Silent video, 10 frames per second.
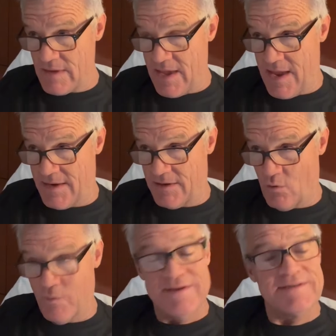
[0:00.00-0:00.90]
And
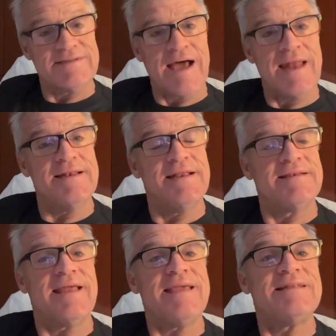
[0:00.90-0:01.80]
we decided to
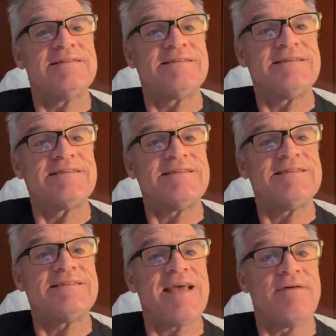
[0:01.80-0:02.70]
take it at
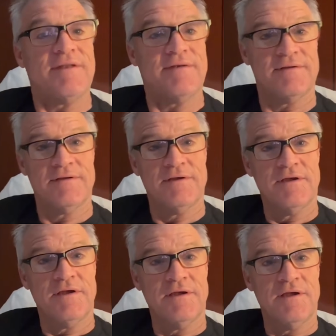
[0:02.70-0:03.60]
67.
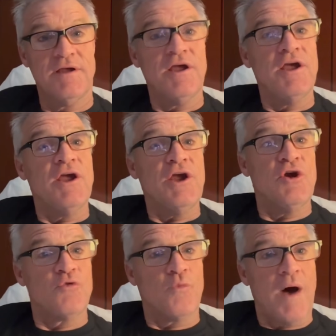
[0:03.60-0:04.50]

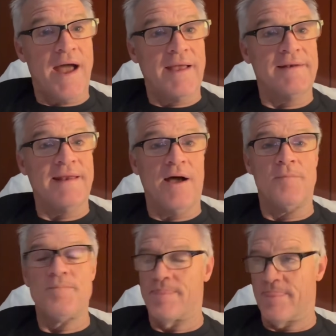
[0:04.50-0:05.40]
Here's why.
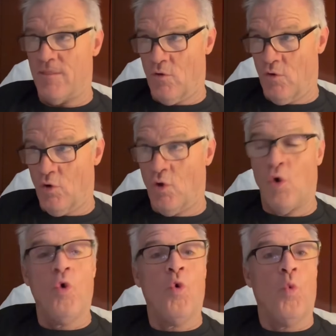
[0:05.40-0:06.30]
Now,
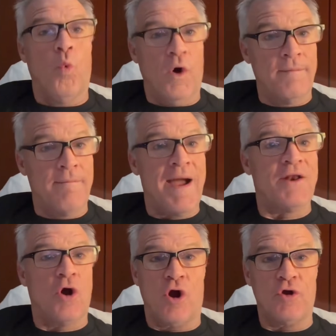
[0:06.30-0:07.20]
one
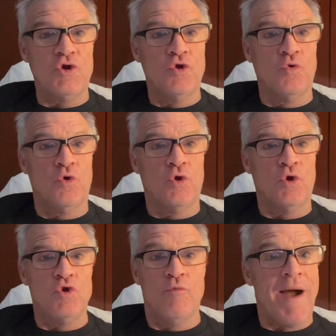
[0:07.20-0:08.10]
might argue,
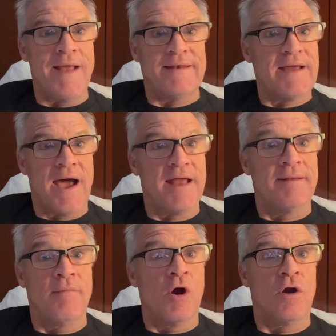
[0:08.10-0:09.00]
you might die
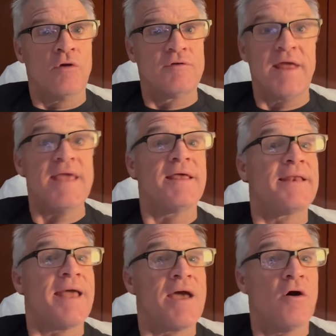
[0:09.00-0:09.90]
tomorrow. Take it
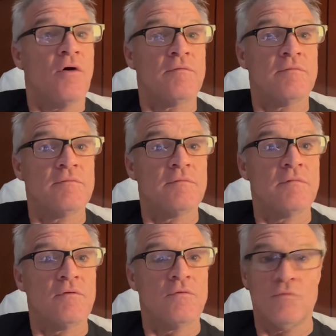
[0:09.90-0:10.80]
now.
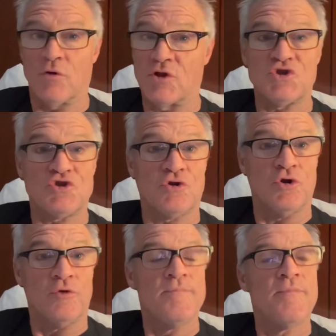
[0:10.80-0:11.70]
Well, that's
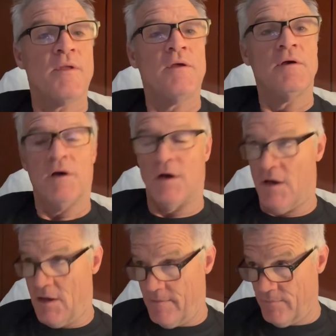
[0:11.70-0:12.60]
true.
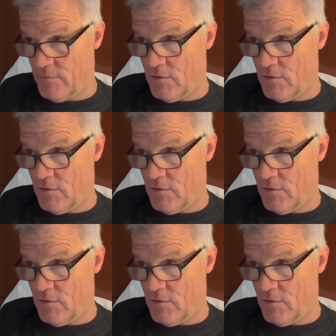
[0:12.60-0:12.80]
You